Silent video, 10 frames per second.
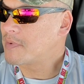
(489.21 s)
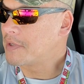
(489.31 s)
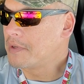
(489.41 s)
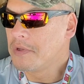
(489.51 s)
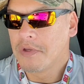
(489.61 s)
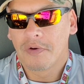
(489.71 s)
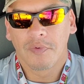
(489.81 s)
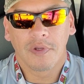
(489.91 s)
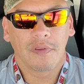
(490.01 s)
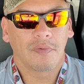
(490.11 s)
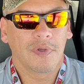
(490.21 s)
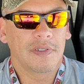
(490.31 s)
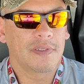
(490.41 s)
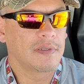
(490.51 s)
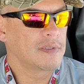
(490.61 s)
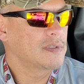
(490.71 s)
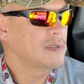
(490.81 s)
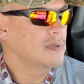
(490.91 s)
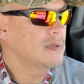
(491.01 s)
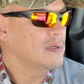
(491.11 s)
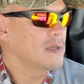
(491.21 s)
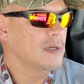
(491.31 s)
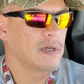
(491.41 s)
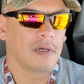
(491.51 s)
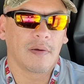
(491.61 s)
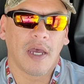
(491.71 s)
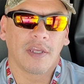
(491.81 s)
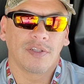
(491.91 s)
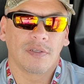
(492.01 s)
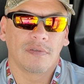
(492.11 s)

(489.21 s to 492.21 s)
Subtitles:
But one of the reasons I